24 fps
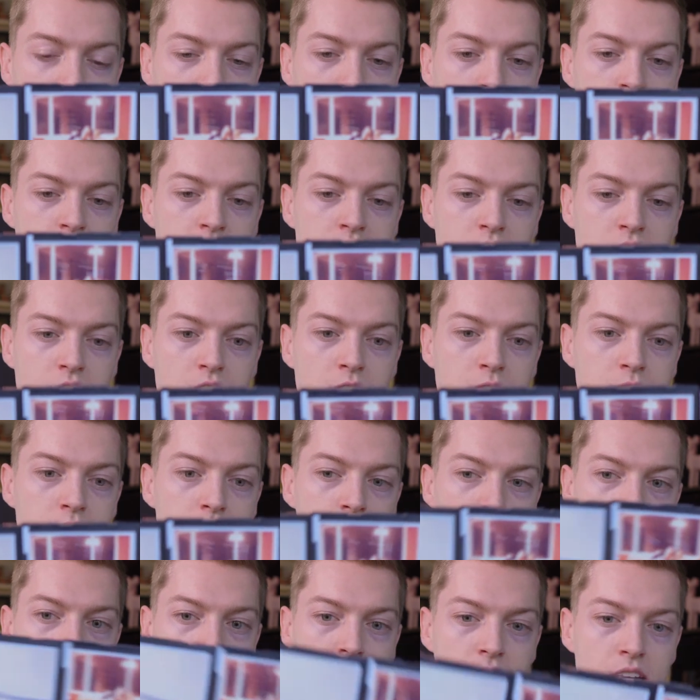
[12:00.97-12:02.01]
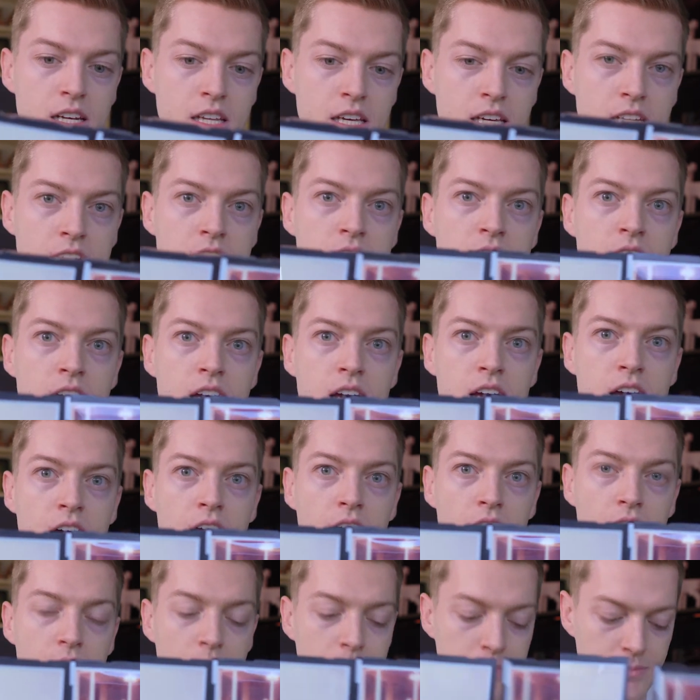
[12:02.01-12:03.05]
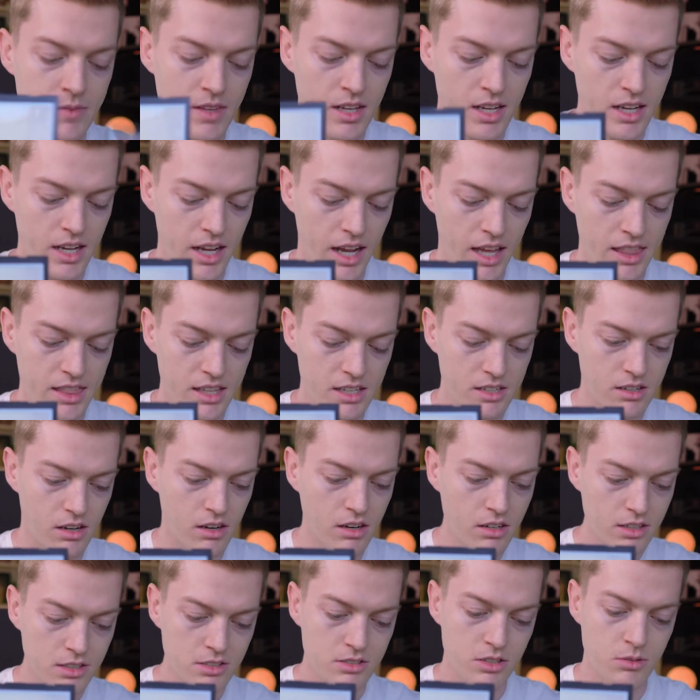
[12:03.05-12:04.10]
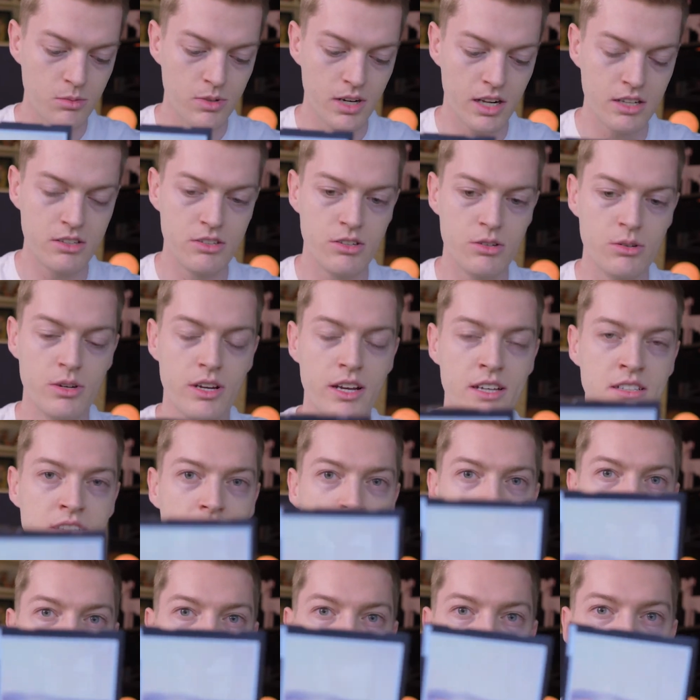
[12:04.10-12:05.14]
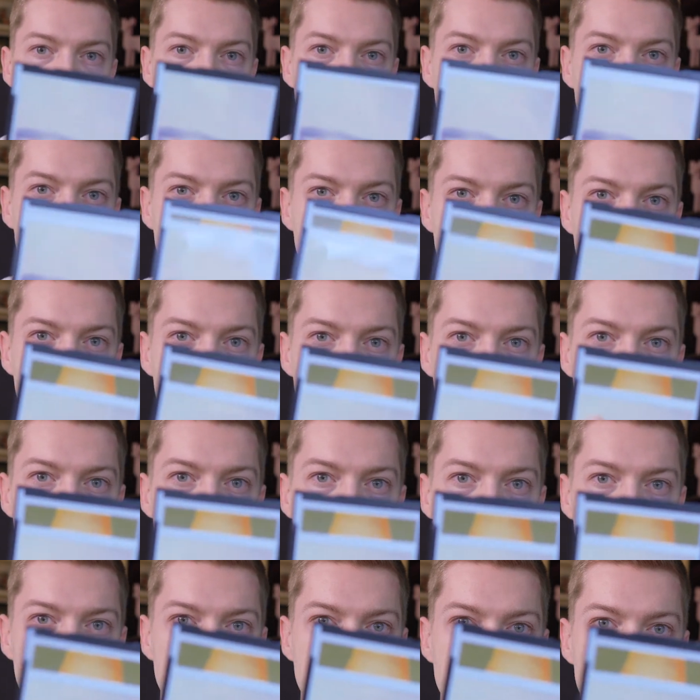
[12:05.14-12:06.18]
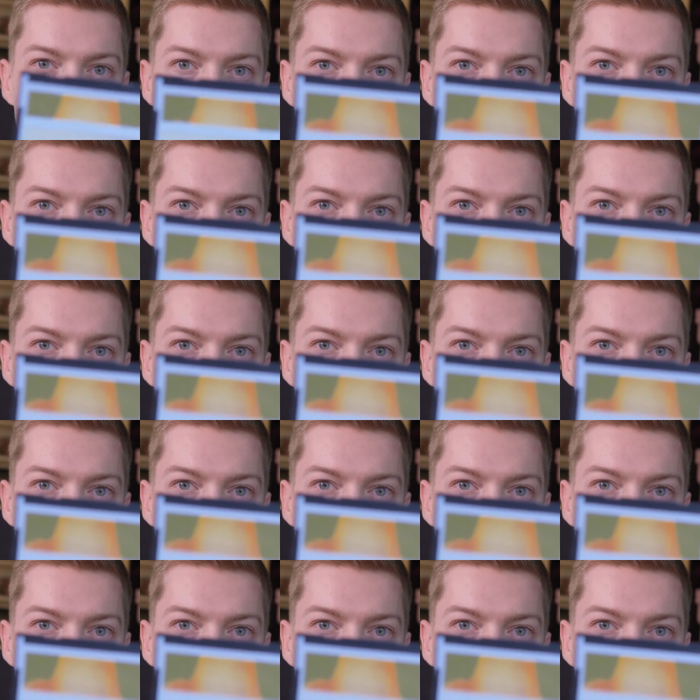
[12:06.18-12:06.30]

as you saw from the beginning. And then also what I do is I will stack them so